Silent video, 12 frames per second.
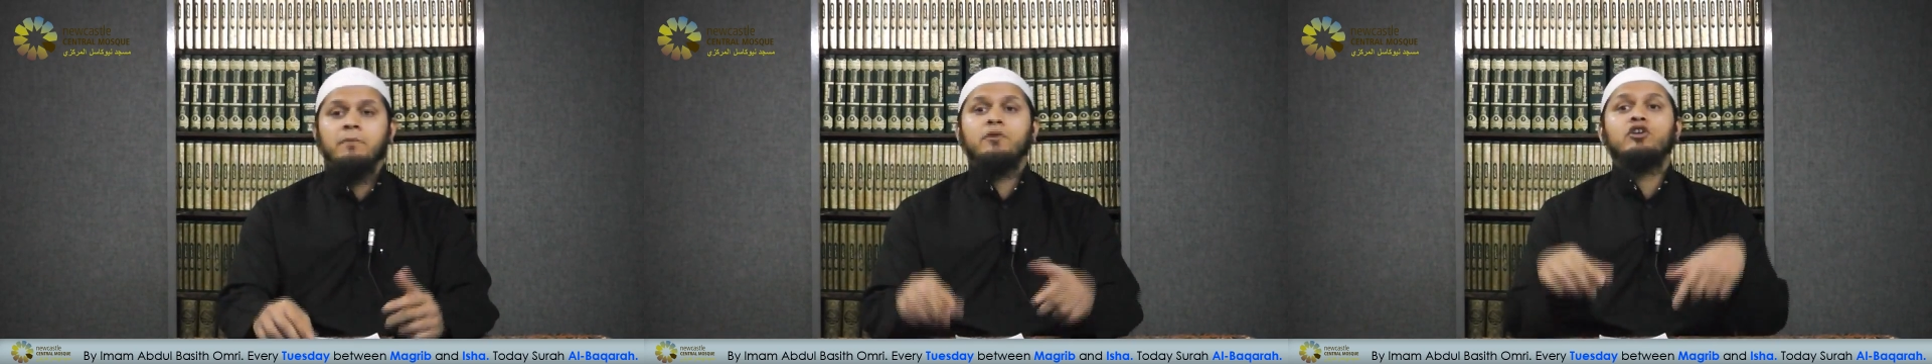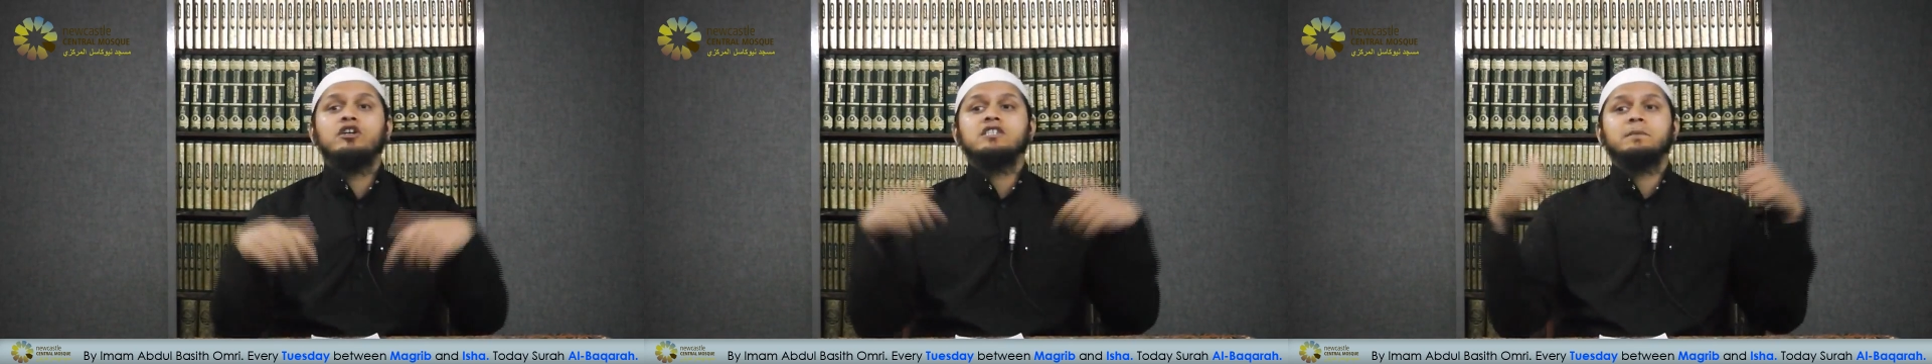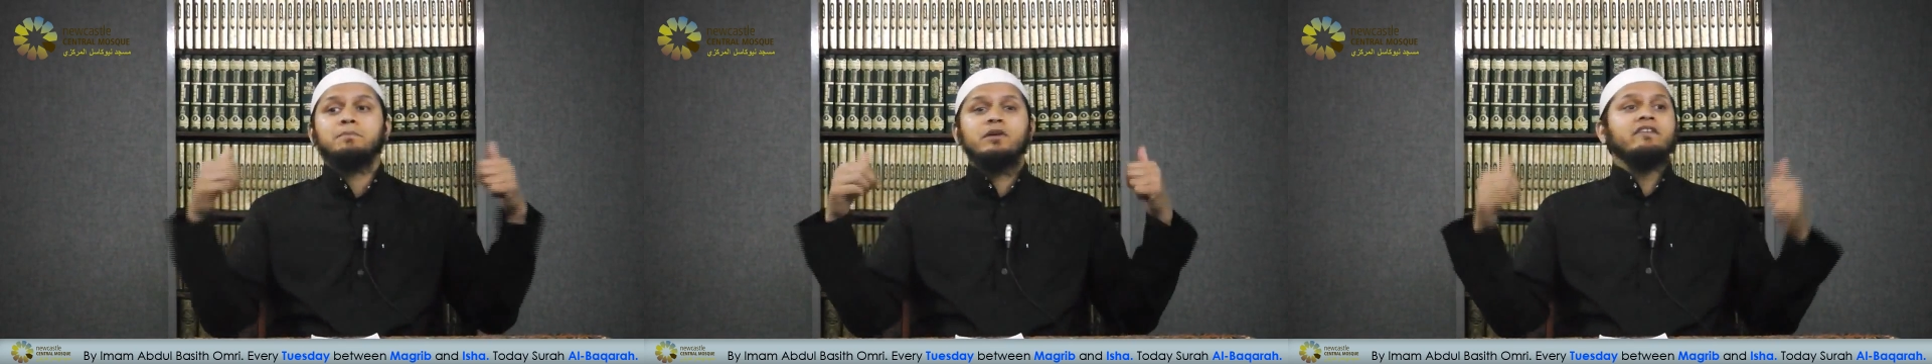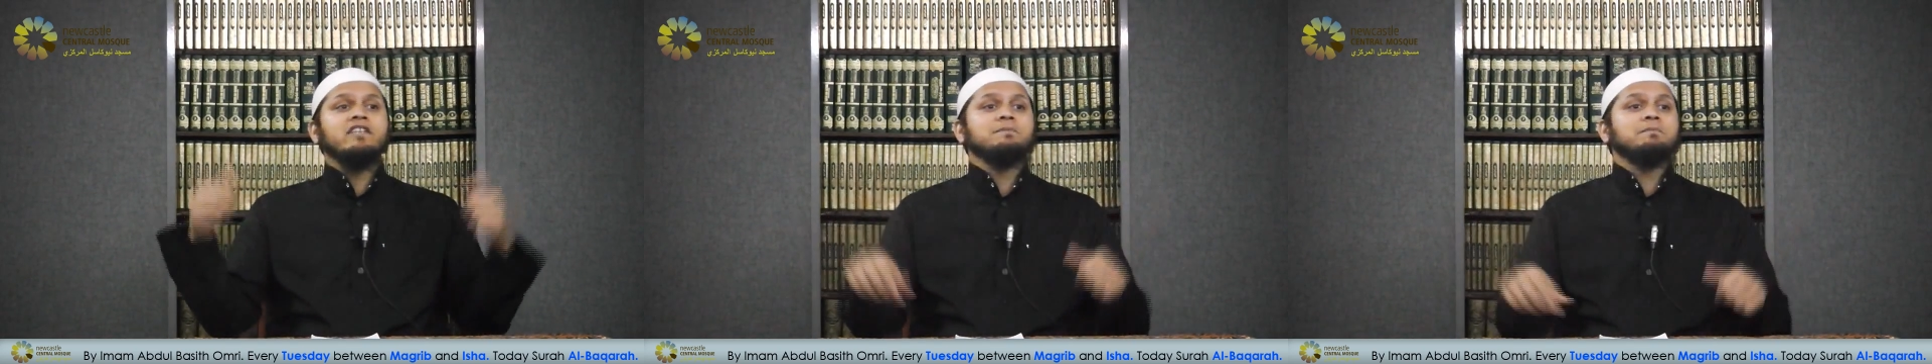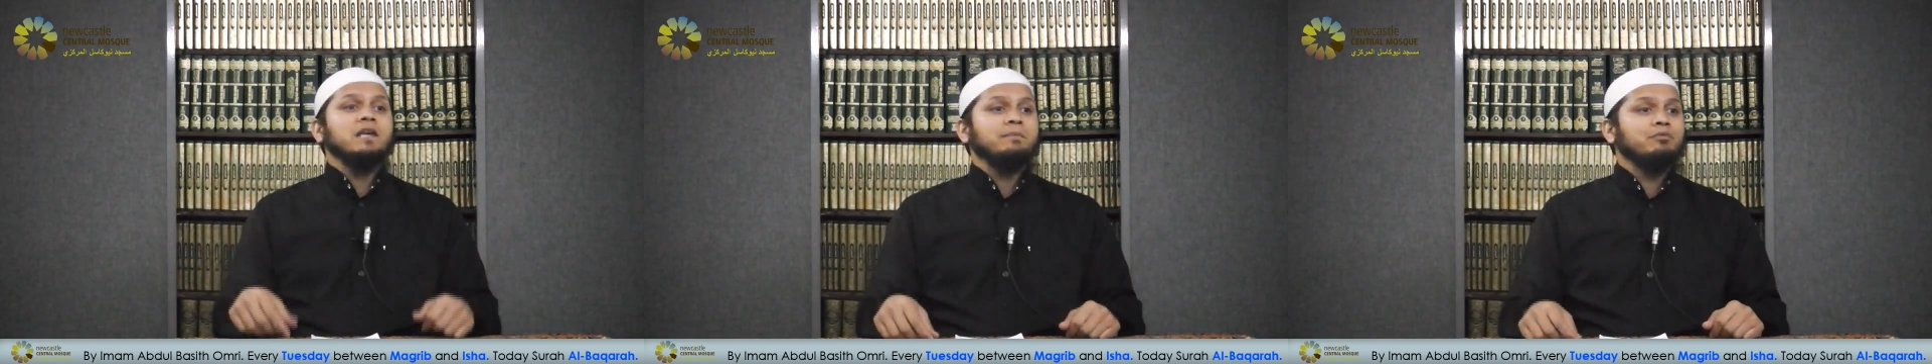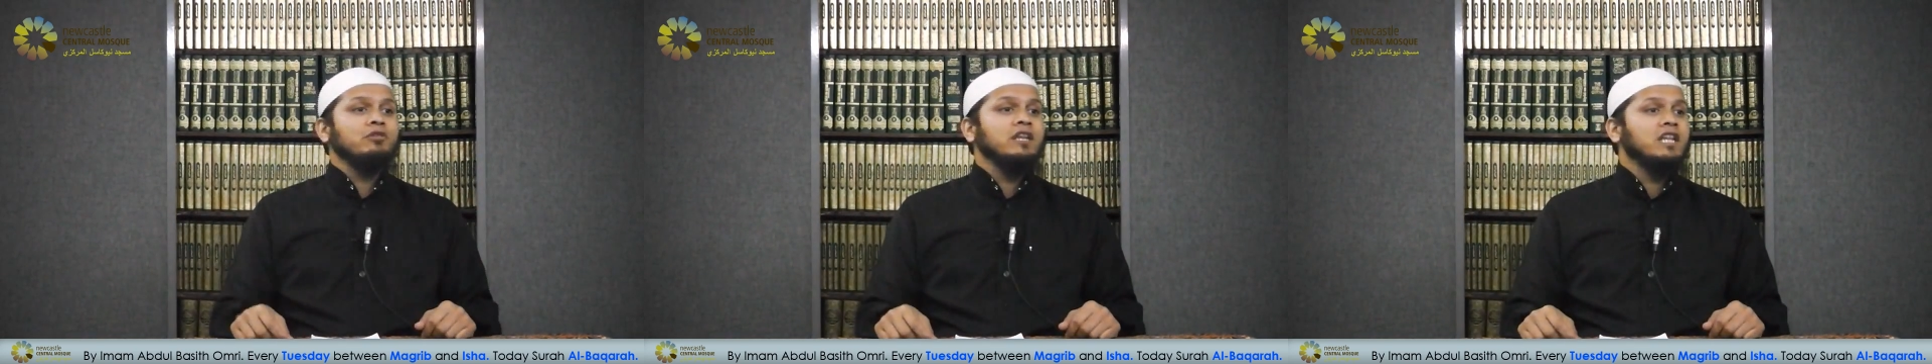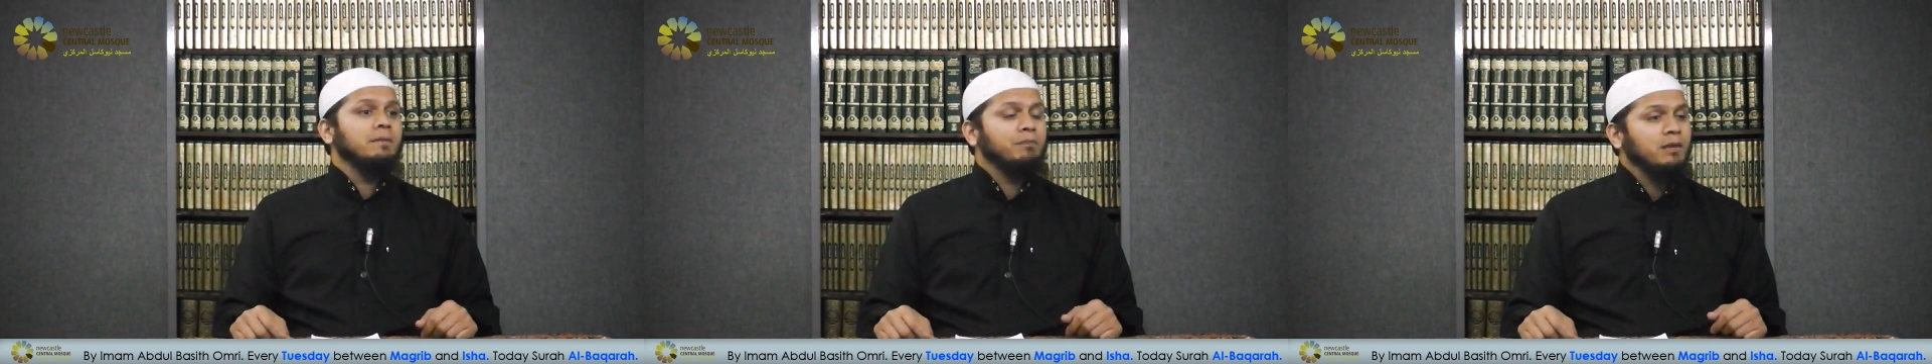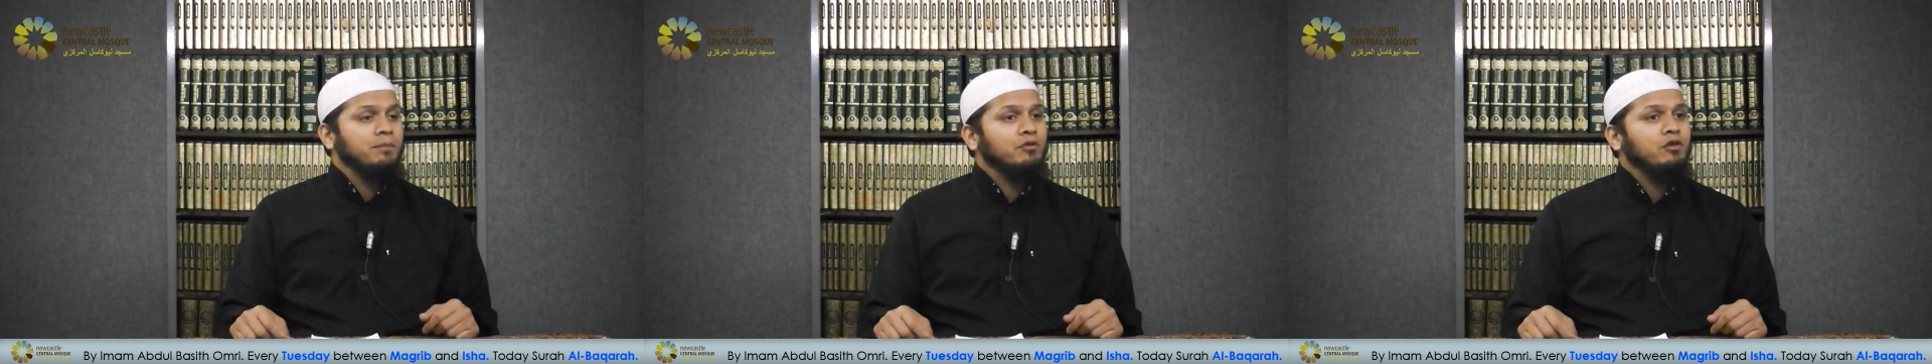Because the previous people and the
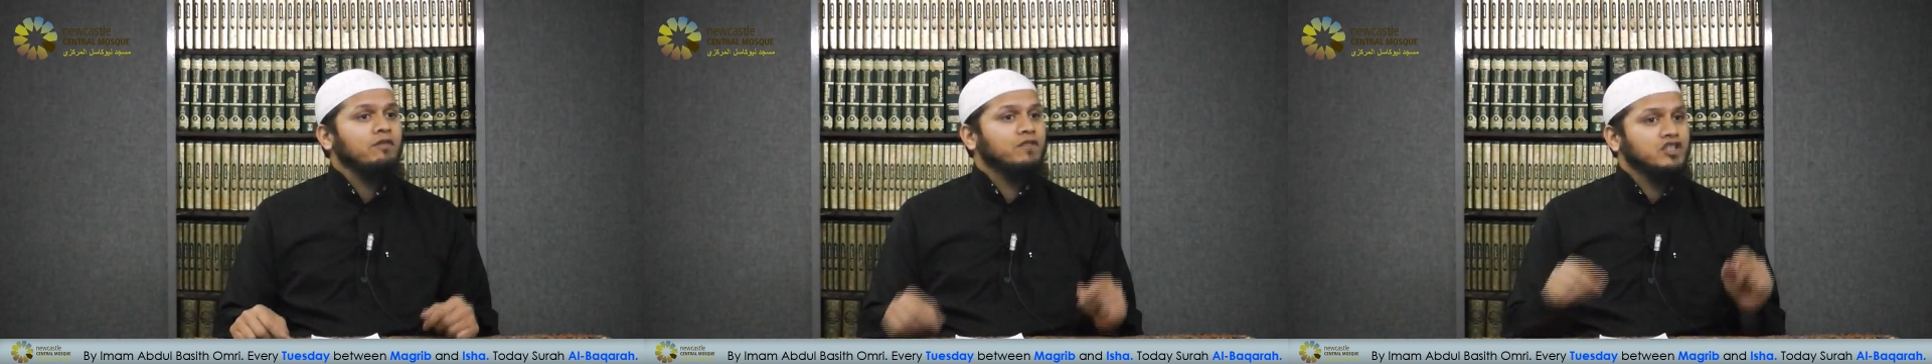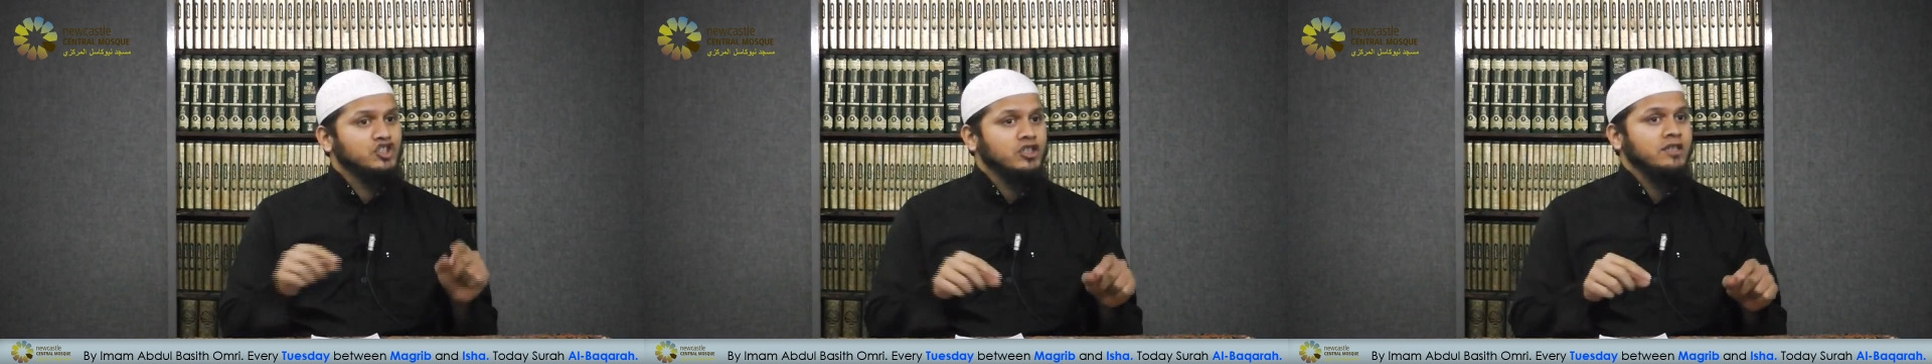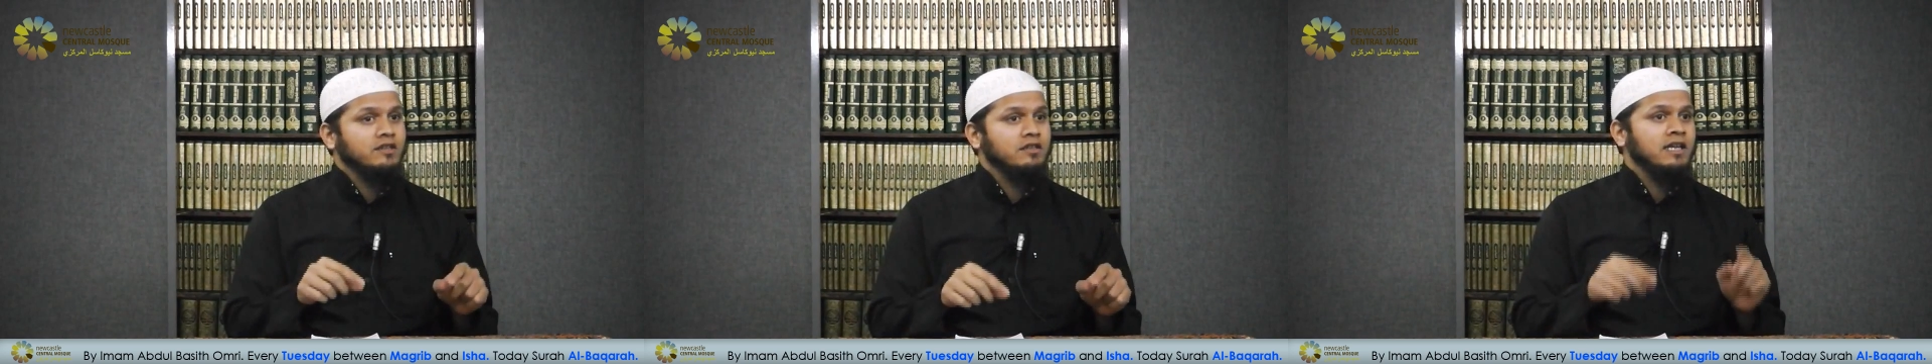people of the shirk